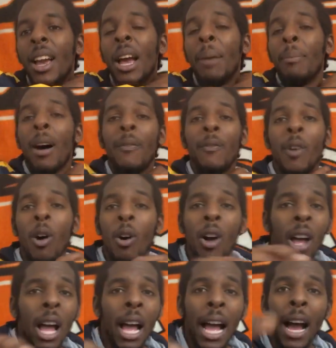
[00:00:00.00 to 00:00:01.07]
My fault.
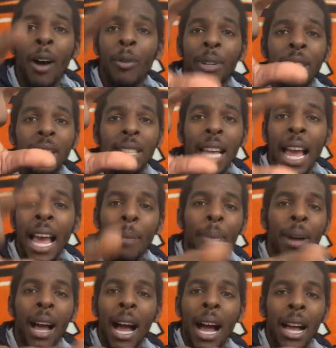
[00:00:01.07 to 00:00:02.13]
On this app,
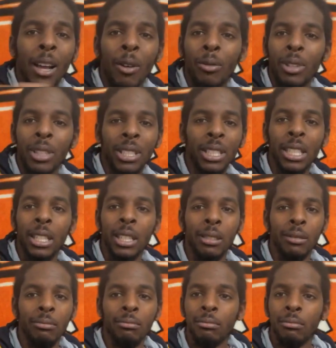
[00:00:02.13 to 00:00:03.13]
I can only see